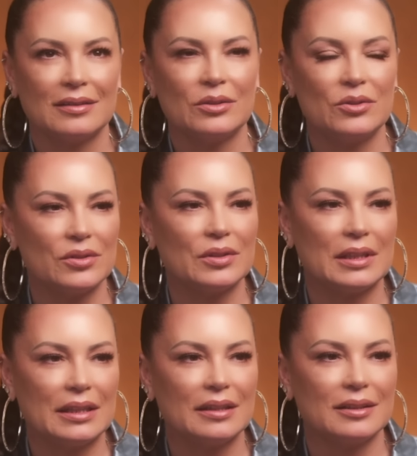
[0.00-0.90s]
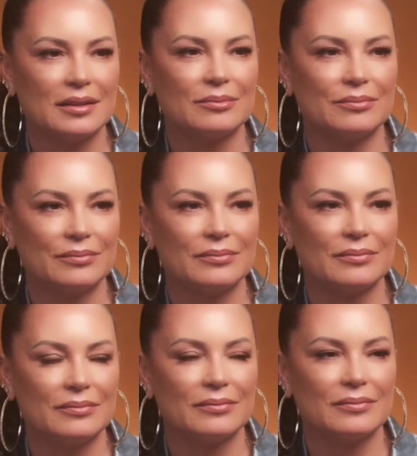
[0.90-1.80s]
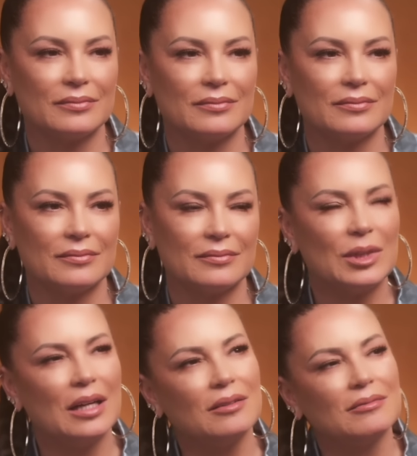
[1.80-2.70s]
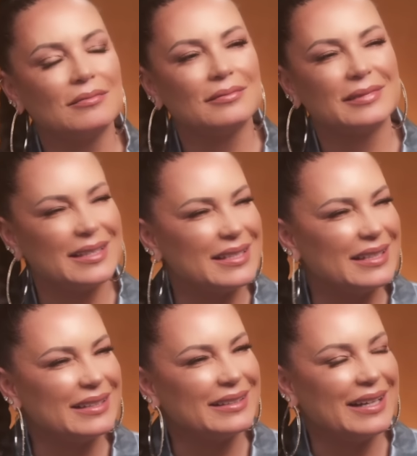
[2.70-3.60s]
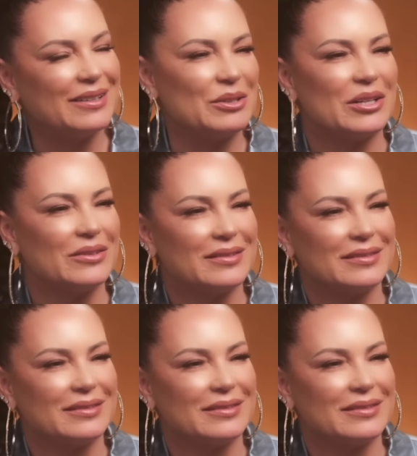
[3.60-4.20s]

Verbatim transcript: Usually. Mm-hmm. Well, does it? I don't know.